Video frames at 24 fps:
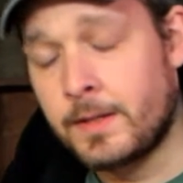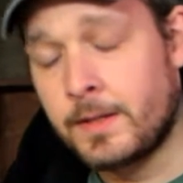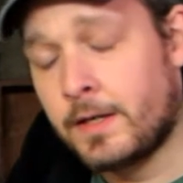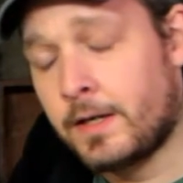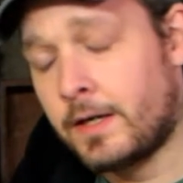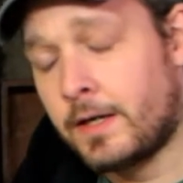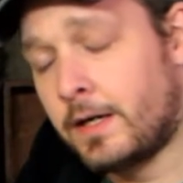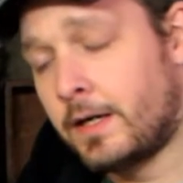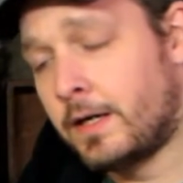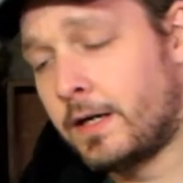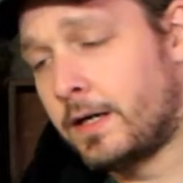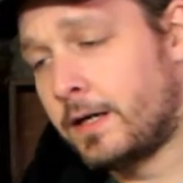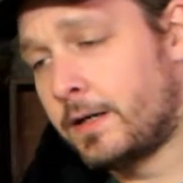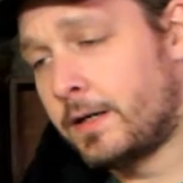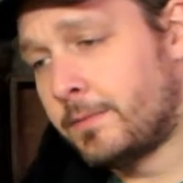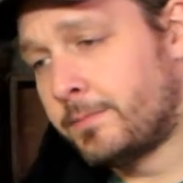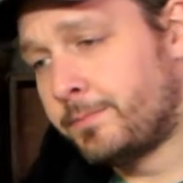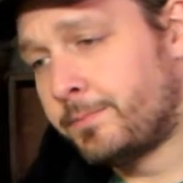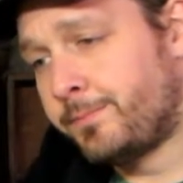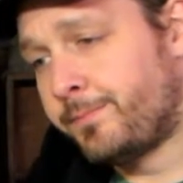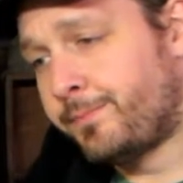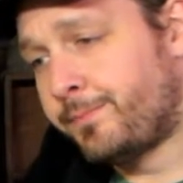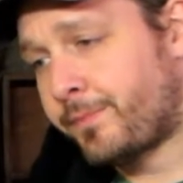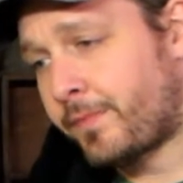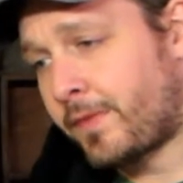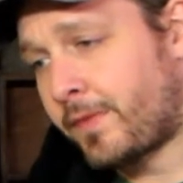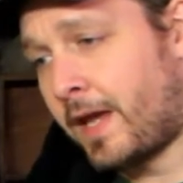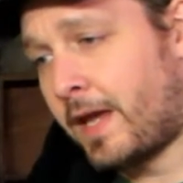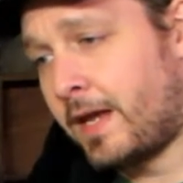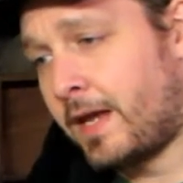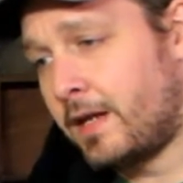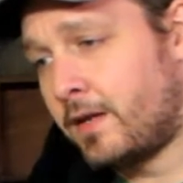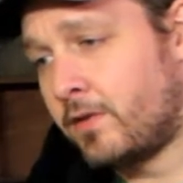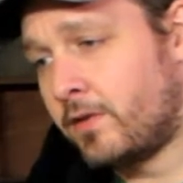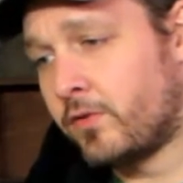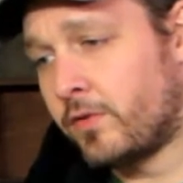And
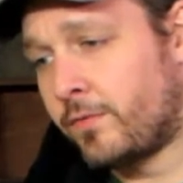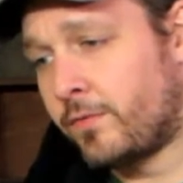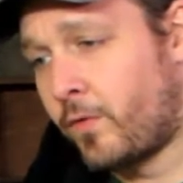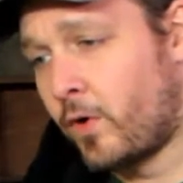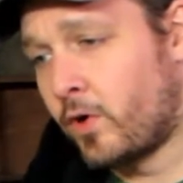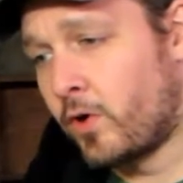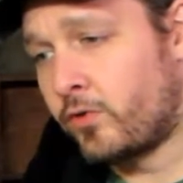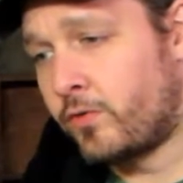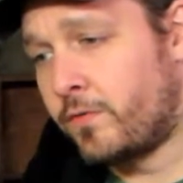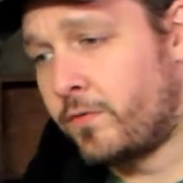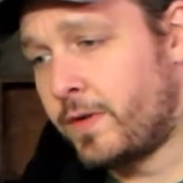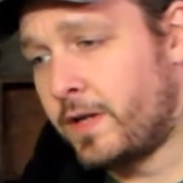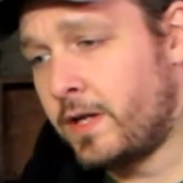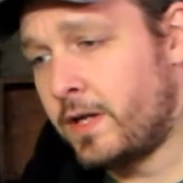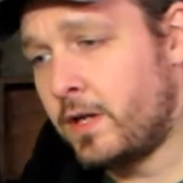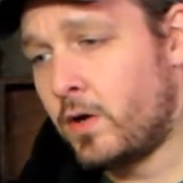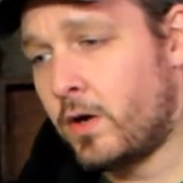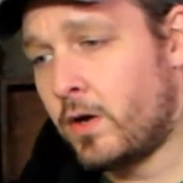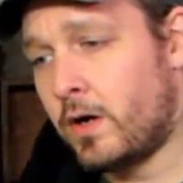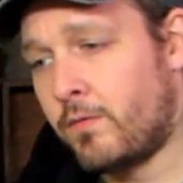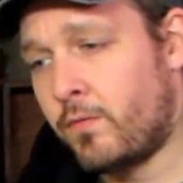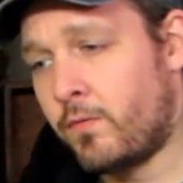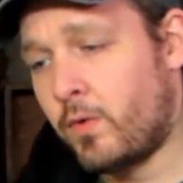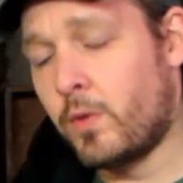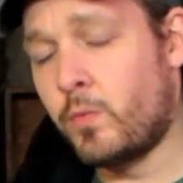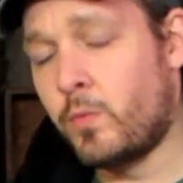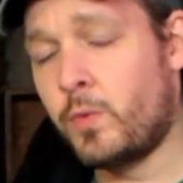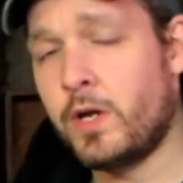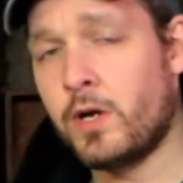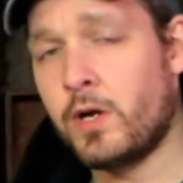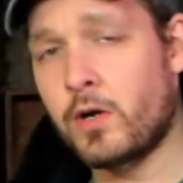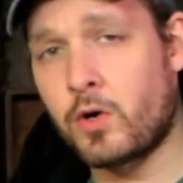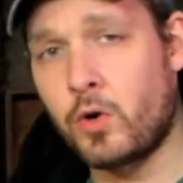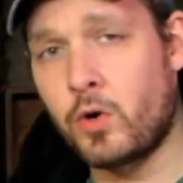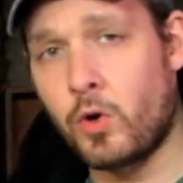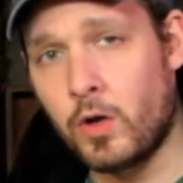it is the first video of what we are
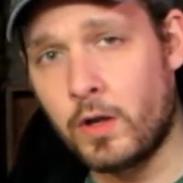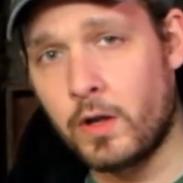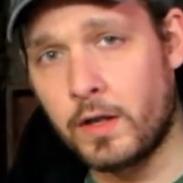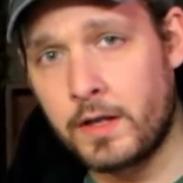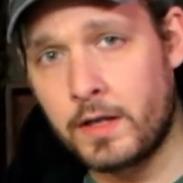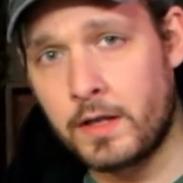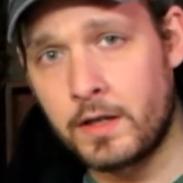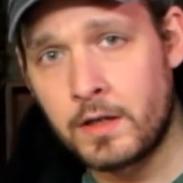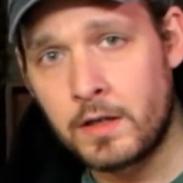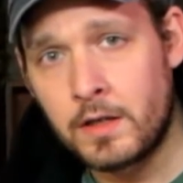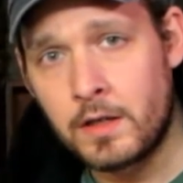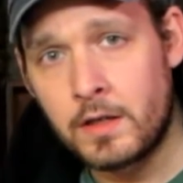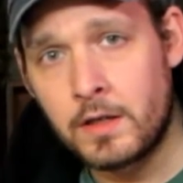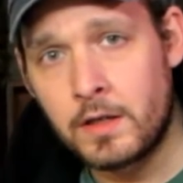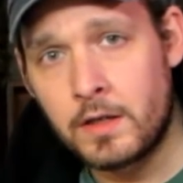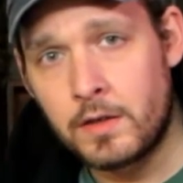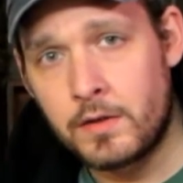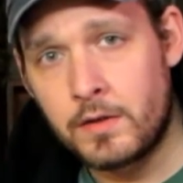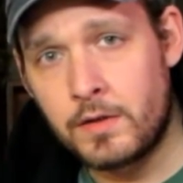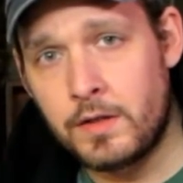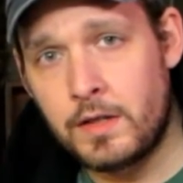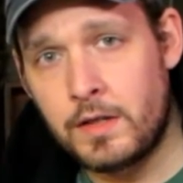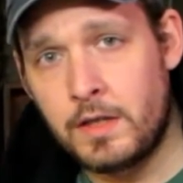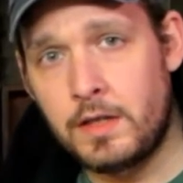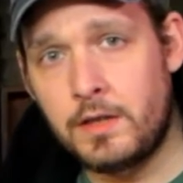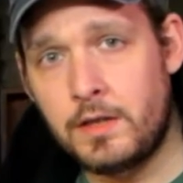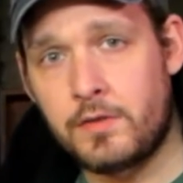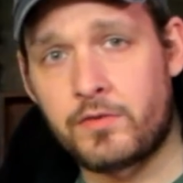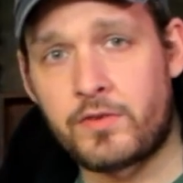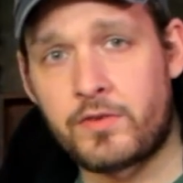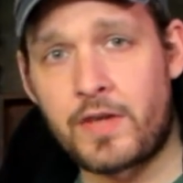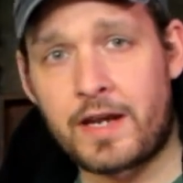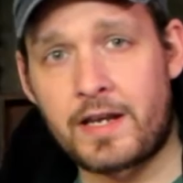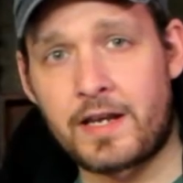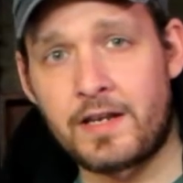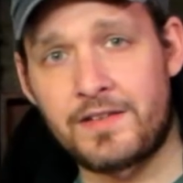calling the
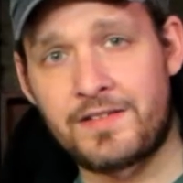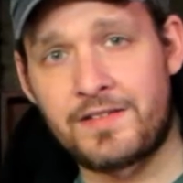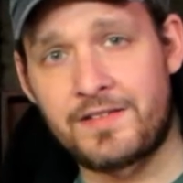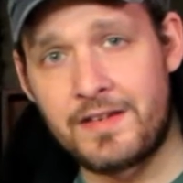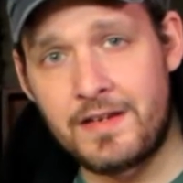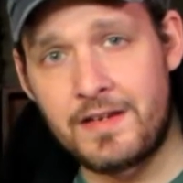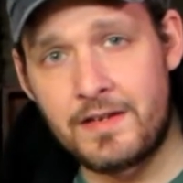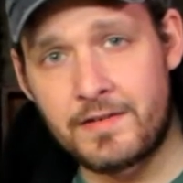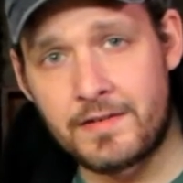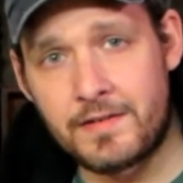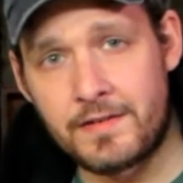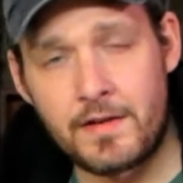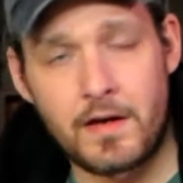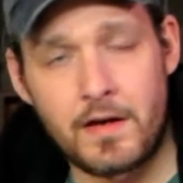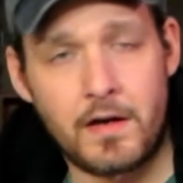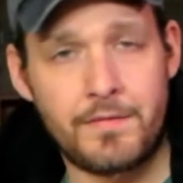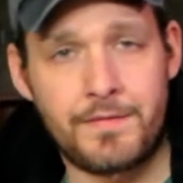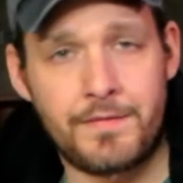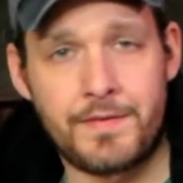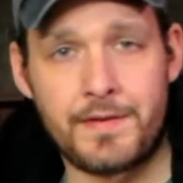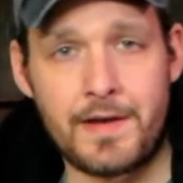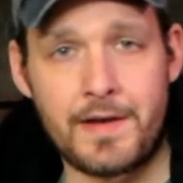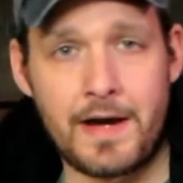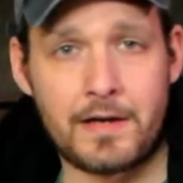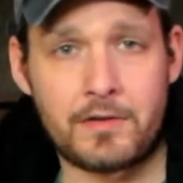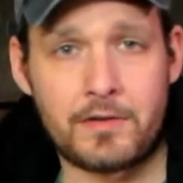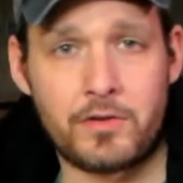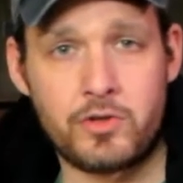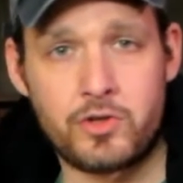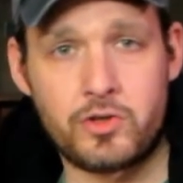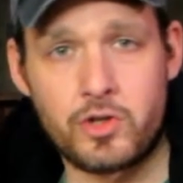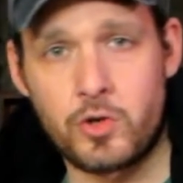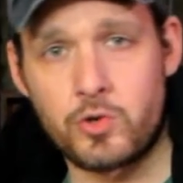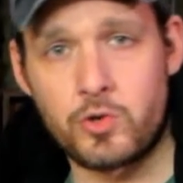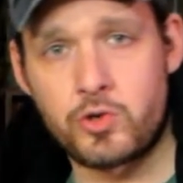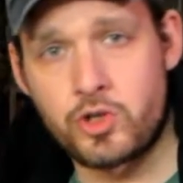second season of the Dr.
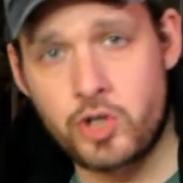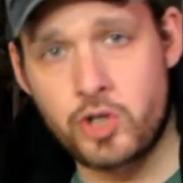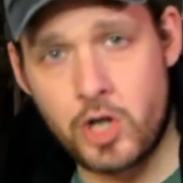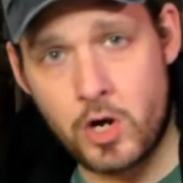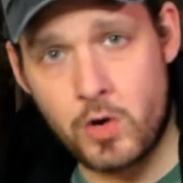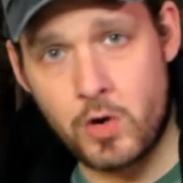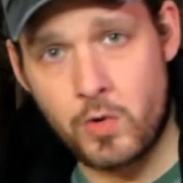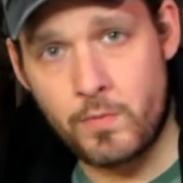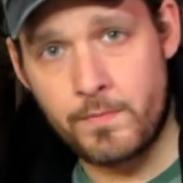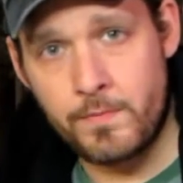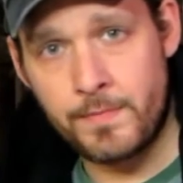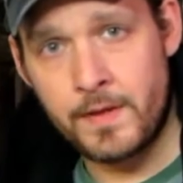Joe Show.